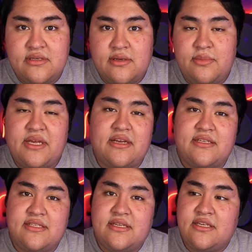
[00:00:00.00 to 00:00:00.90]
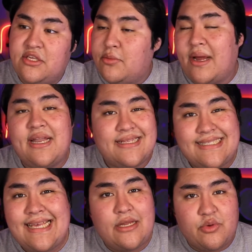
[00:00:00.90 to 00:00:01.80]
because you might not see
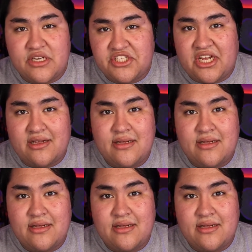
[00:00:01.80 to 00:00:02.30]
anyone in chat,